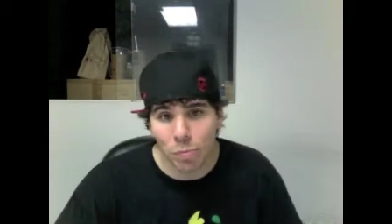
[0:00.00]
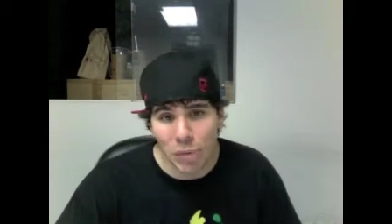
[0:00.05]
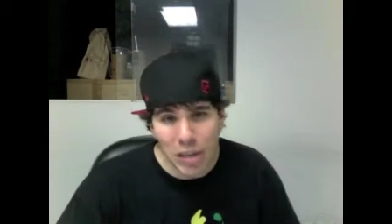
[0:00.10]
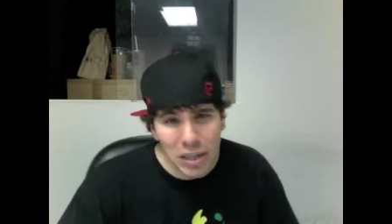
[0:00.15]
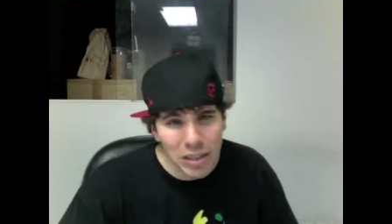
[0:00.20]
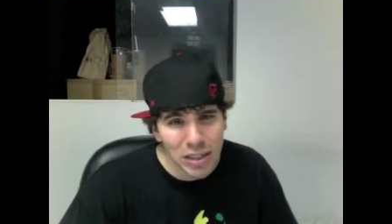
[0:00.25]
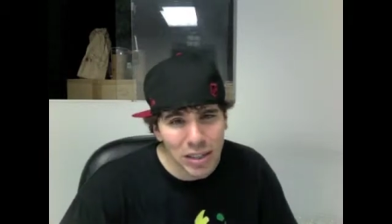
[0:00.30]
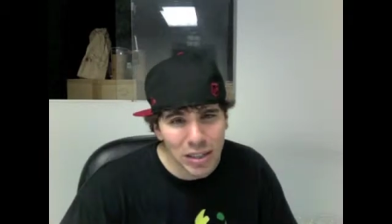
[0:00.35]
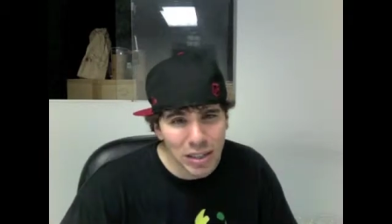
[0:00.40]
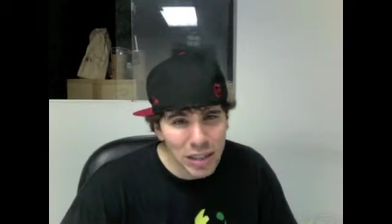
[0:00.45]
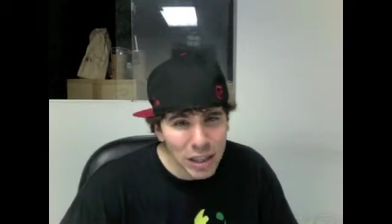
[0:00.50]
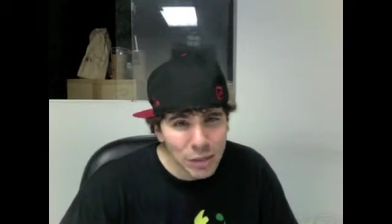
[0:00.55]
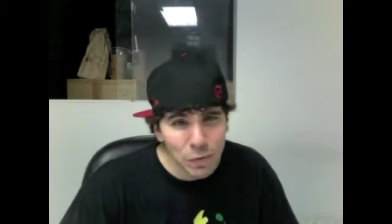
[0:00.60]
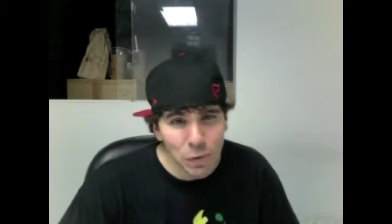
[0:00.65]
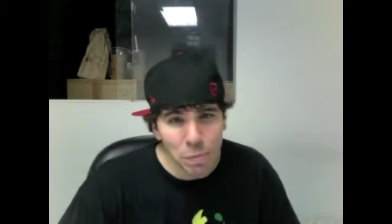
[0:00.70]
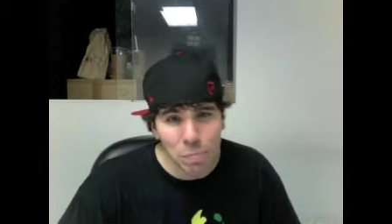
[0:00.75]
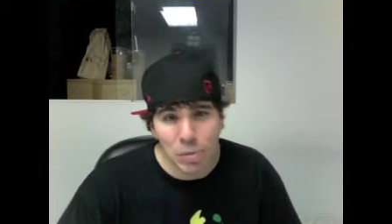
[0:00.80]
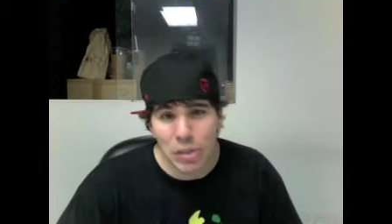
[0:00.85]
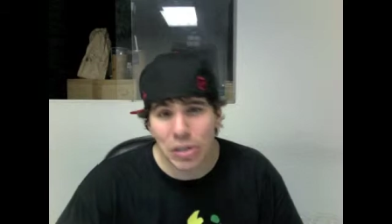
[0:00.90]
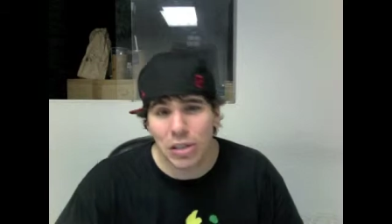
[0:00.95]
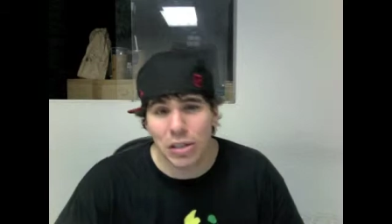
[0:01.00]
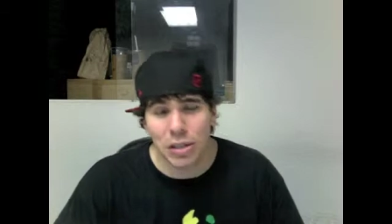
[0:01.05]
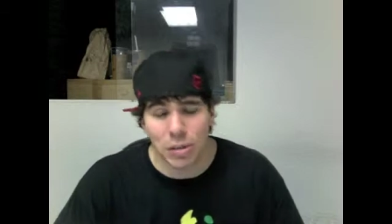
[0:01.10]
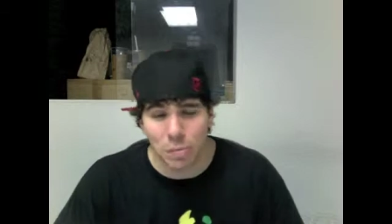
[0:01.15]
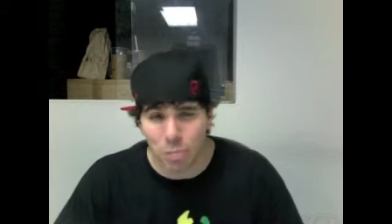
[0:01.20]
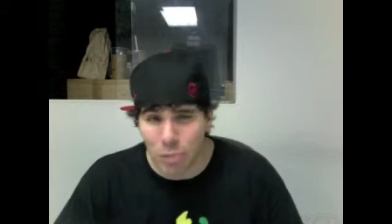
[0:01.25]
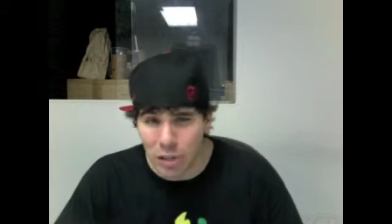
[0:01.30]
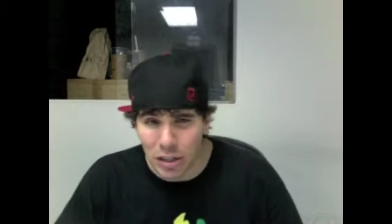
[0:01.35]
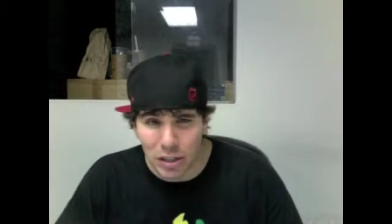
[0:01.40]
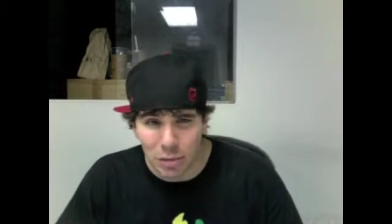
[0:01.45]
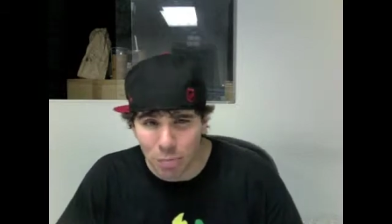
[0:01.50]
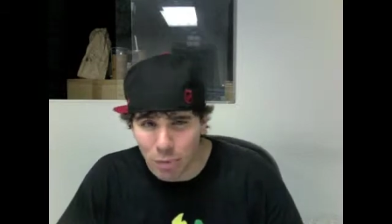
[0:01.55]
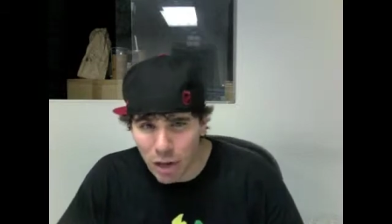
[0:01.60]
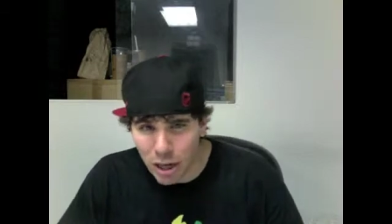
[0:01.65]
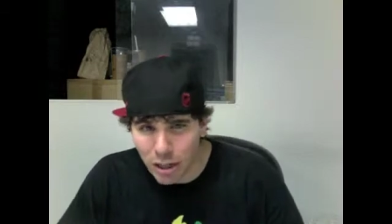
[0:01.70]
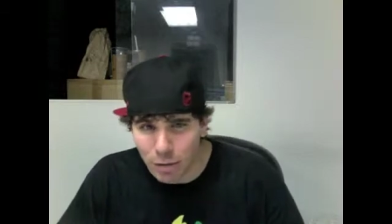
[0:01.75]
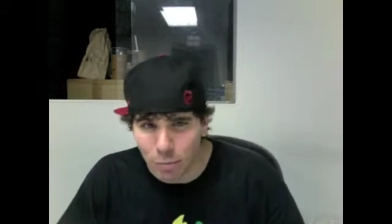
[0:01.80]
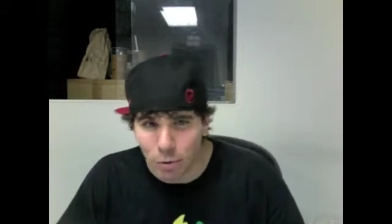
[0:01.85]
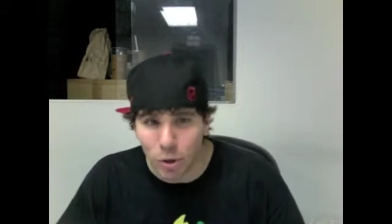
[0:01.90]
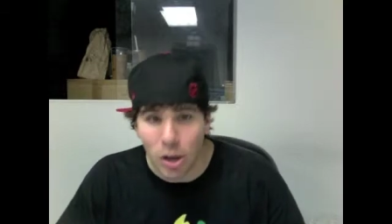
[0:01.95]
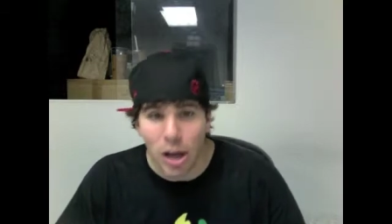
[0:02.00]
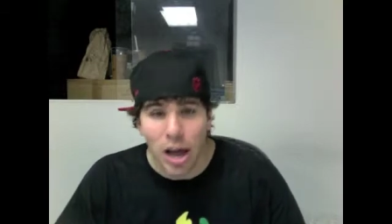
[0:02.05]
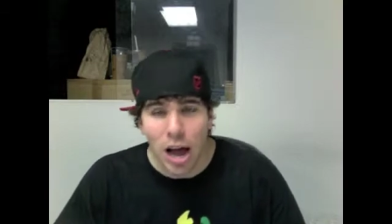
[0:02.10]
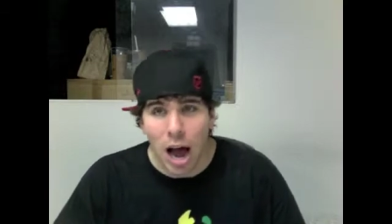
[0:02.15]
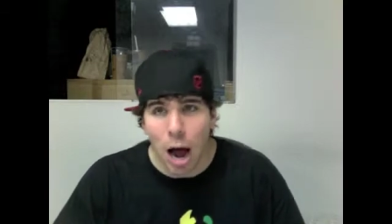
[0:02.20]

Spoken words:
Being successful in business is impossible.